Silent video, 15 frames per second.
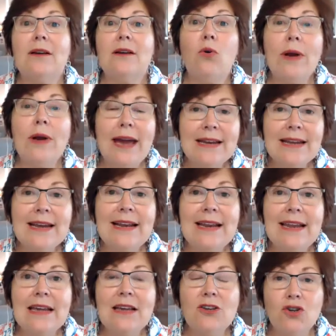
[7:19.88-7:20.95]

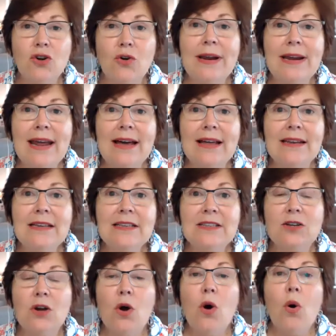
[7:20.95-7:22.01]
organically join our list